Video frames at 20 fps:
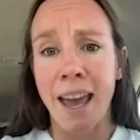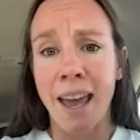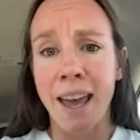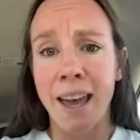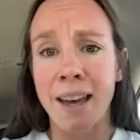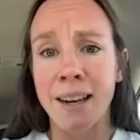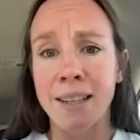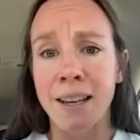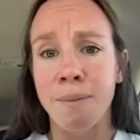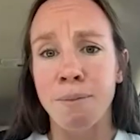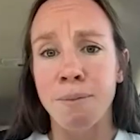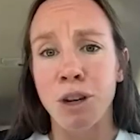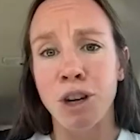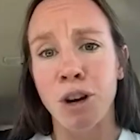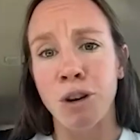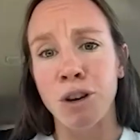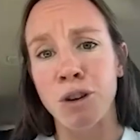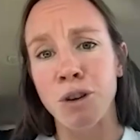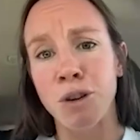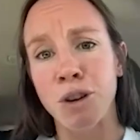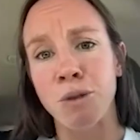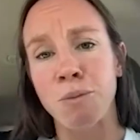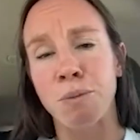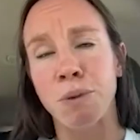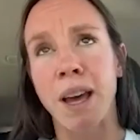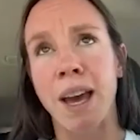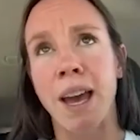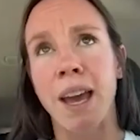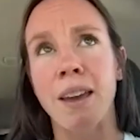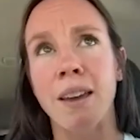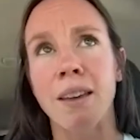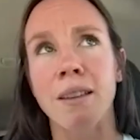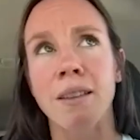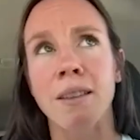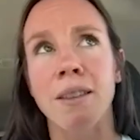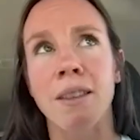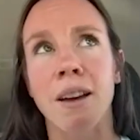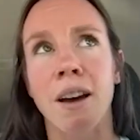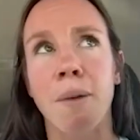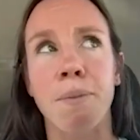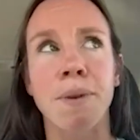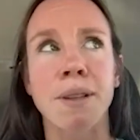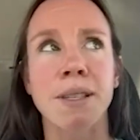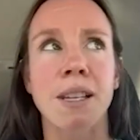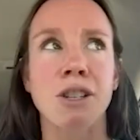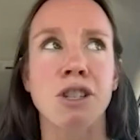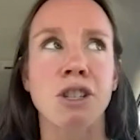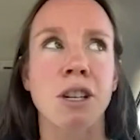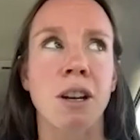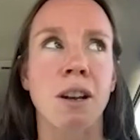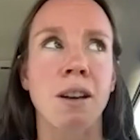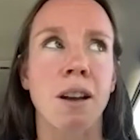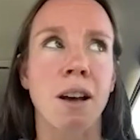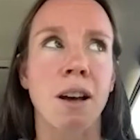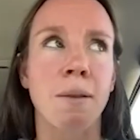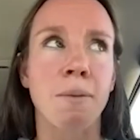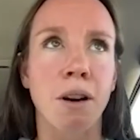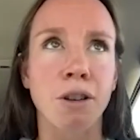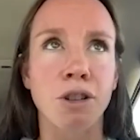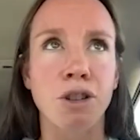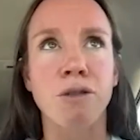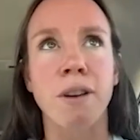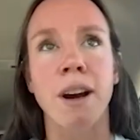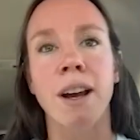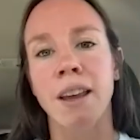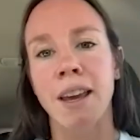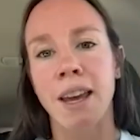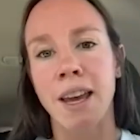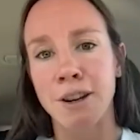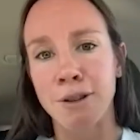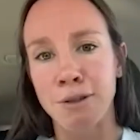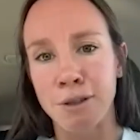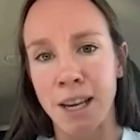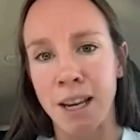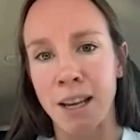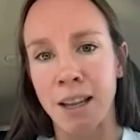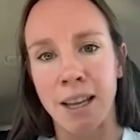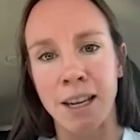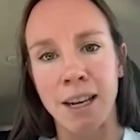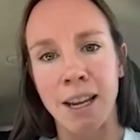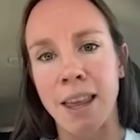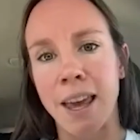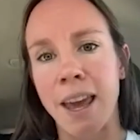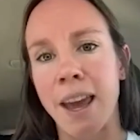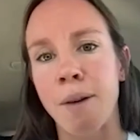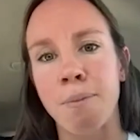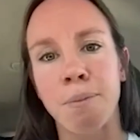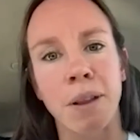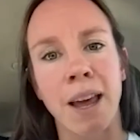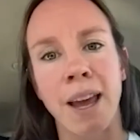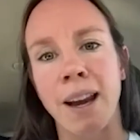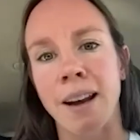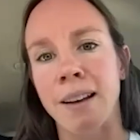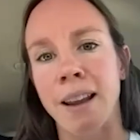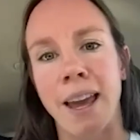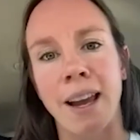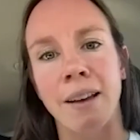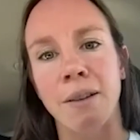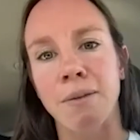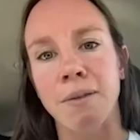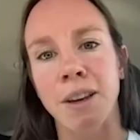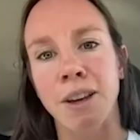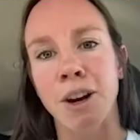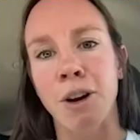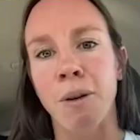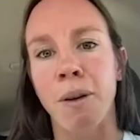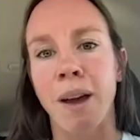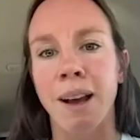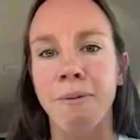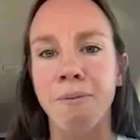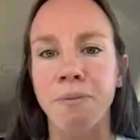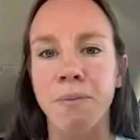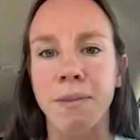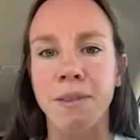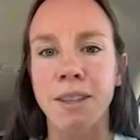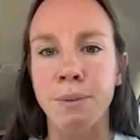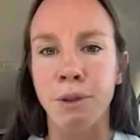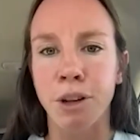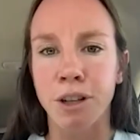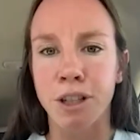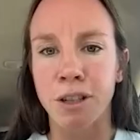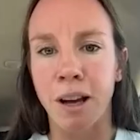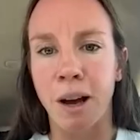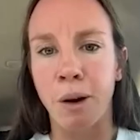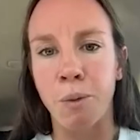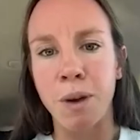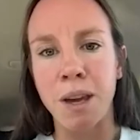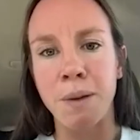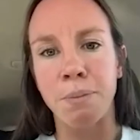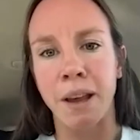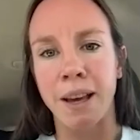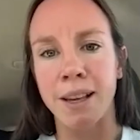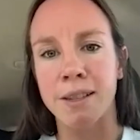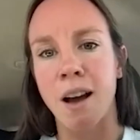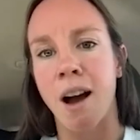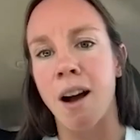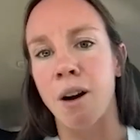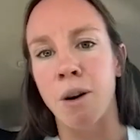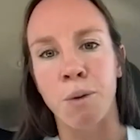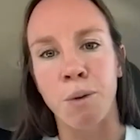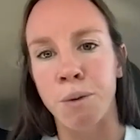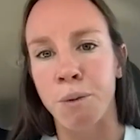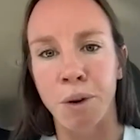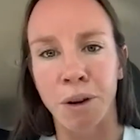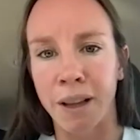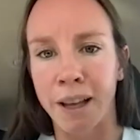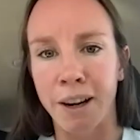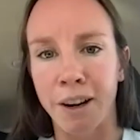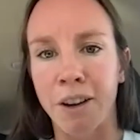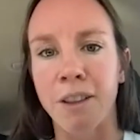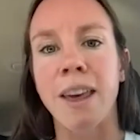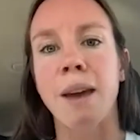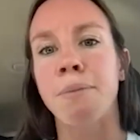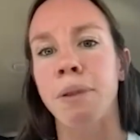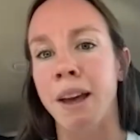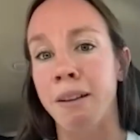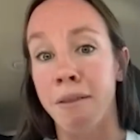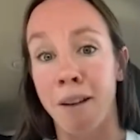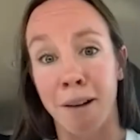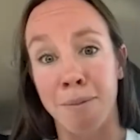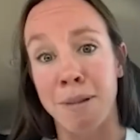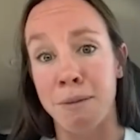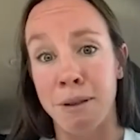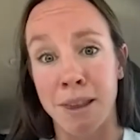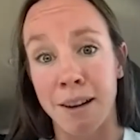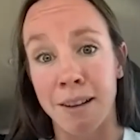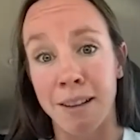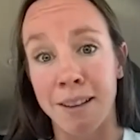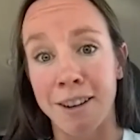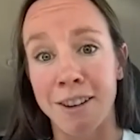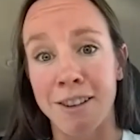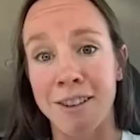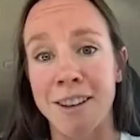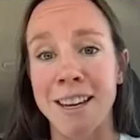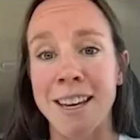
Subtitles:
And you play the opposition, Australia and New Zealand, and they are playing like similar to how we play soccer when we're little. They play rugby when they're little.